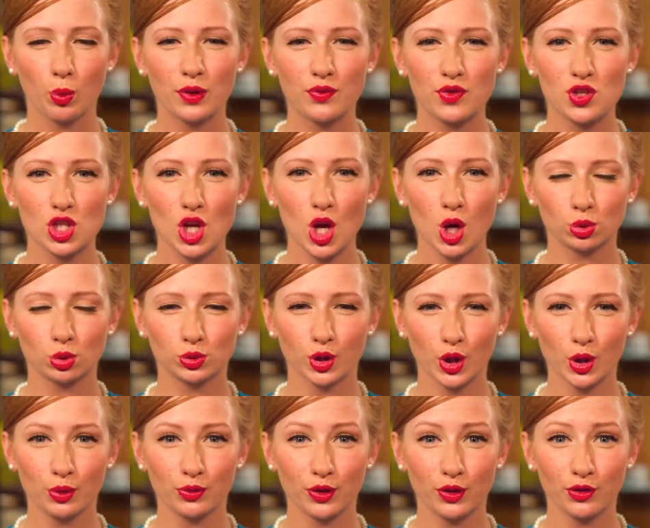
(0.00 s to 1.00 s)
We've sold
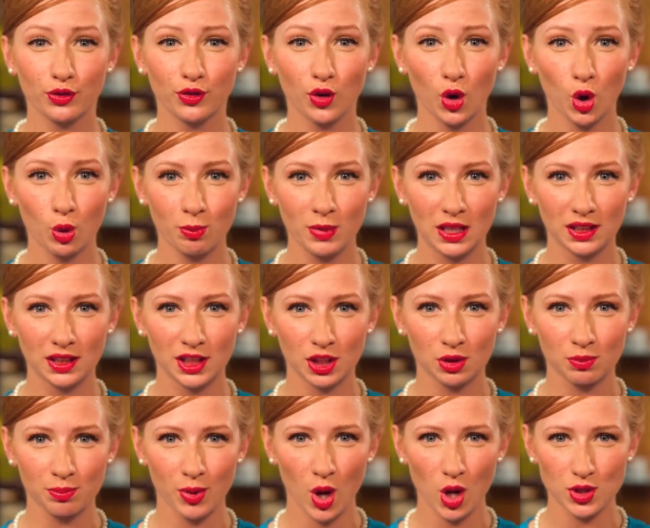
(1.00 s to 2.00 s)
over 4
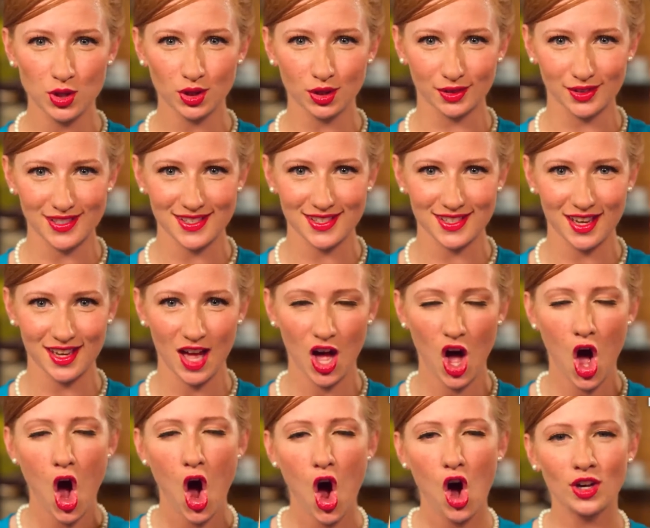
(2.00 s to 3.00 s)
million bottles.
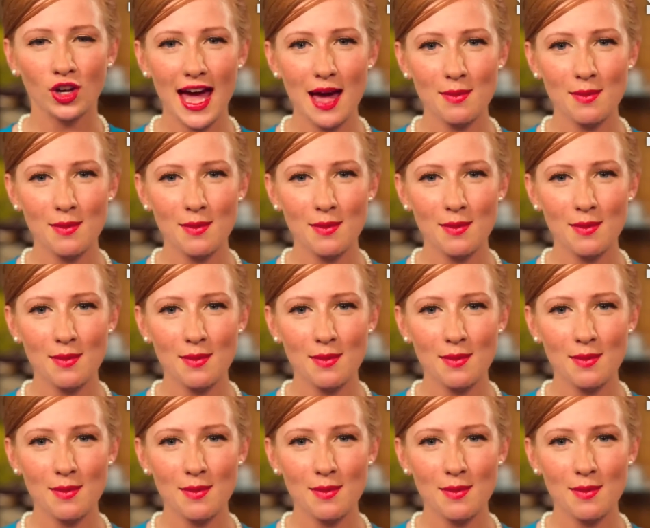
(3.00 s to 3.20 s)
On